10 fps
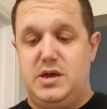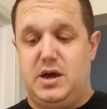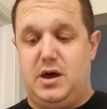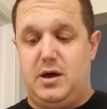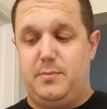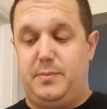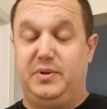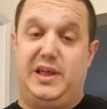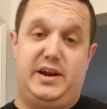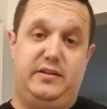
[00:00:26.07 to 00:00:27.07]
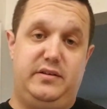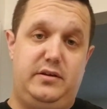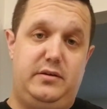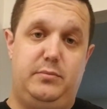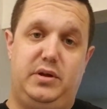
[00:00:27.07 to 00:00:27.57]
I'm glad I
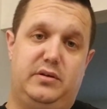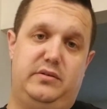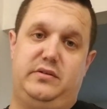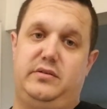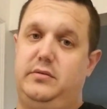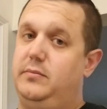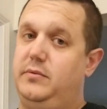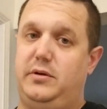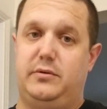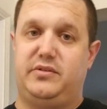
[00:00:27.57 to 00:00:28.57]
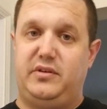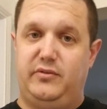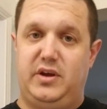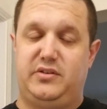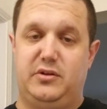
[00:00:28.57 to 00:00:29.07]
did because CVS,